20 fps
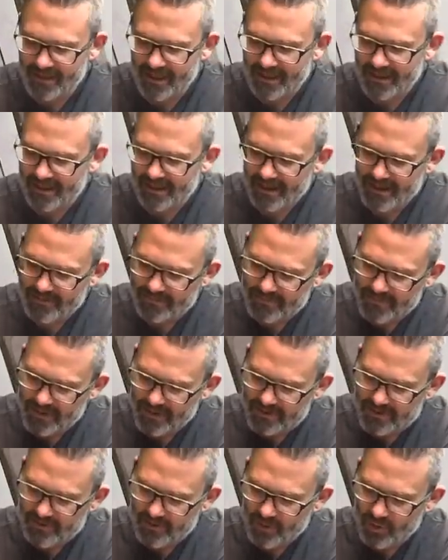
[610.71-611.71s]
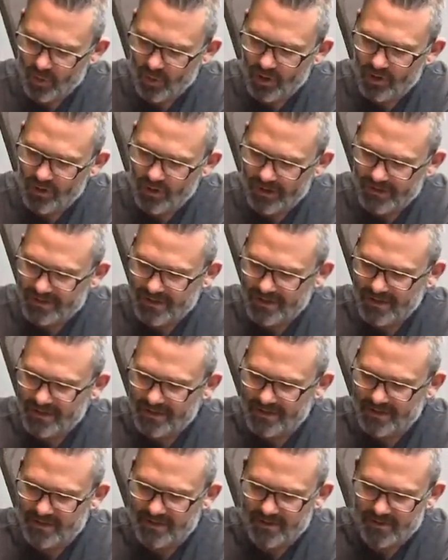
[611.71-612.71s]
Like there's some Gore
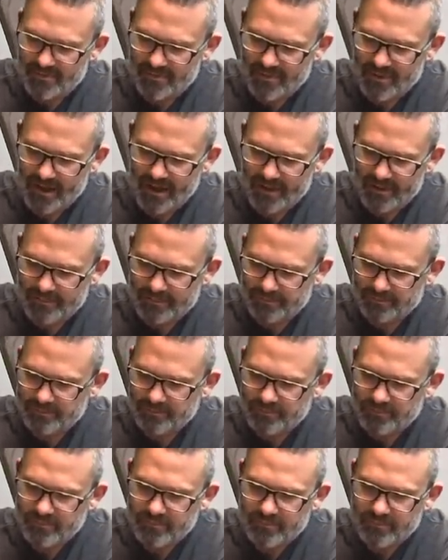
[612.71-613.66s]
Gruntas and some. Um,